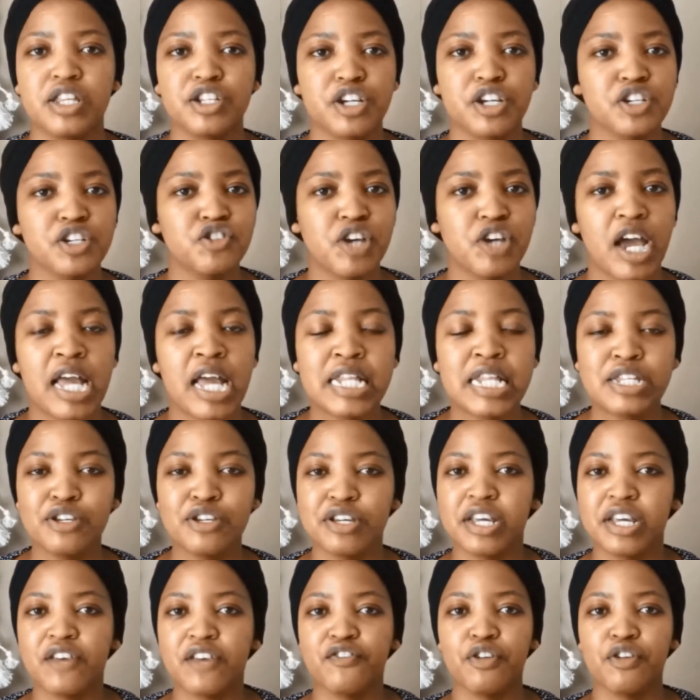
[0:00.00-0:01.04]
not trying to
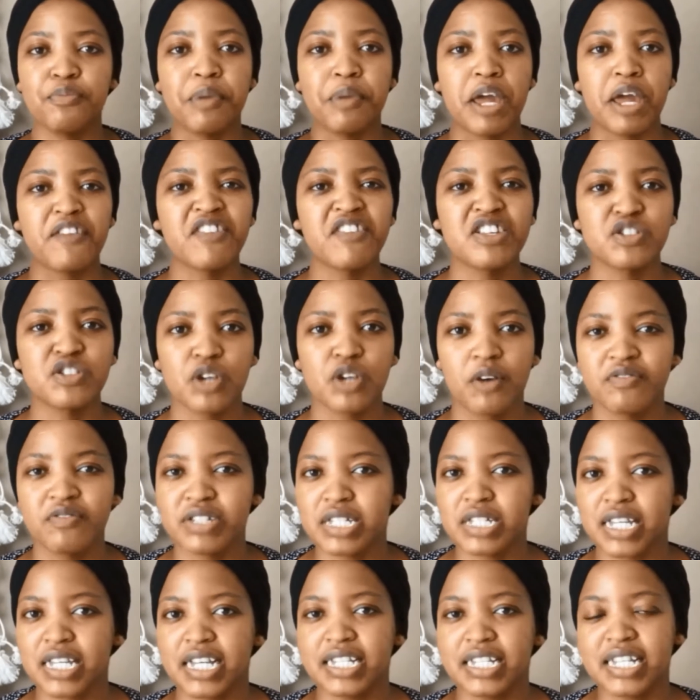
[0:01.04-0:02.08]
give you baby soft
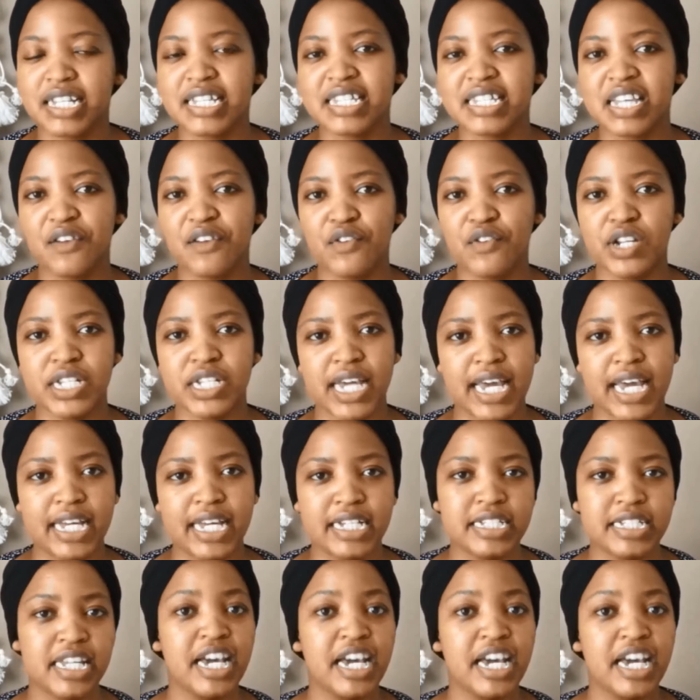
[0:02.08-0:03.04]
skin in seven days.